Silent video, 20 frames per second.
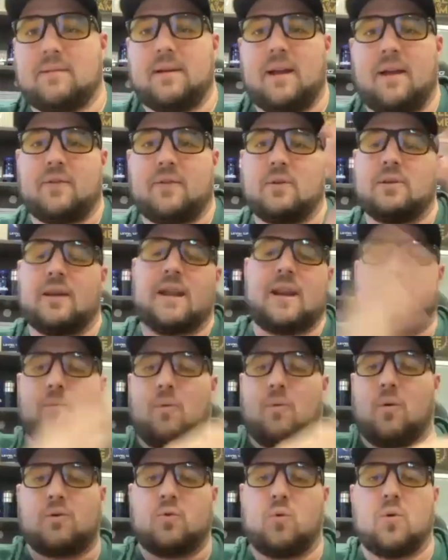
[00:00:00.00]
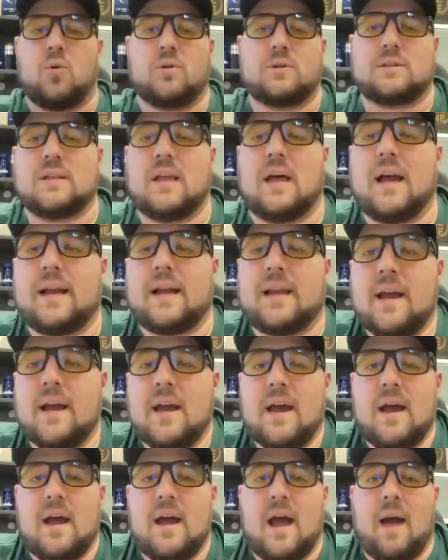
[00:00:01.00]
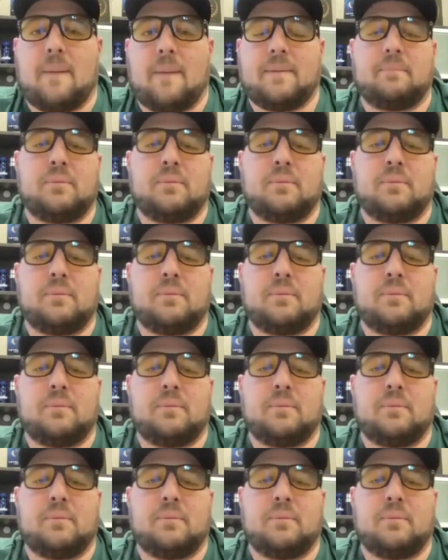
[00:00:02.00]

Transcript: If they're leaning more towards like, I'm going